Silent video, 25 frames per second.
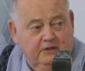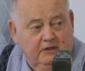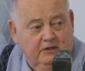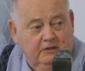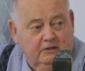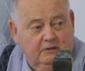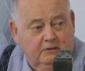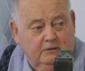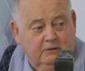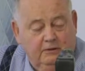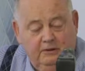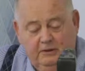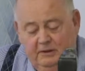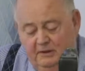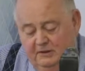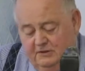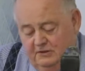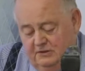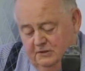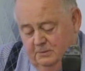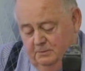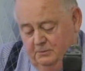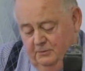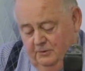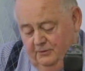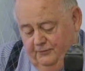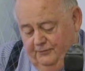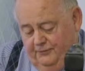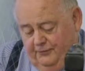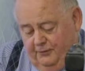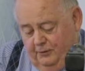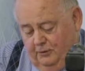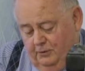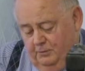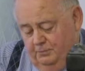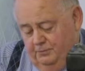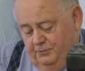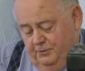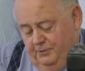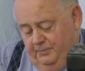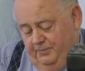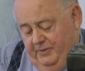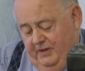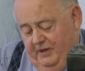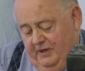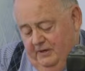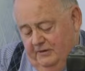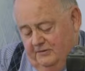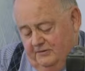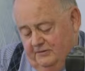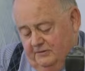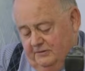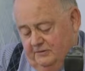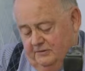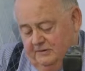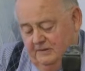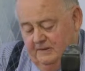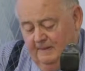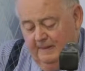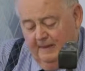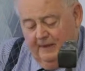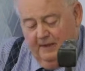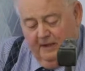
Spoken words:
including some reform proposals.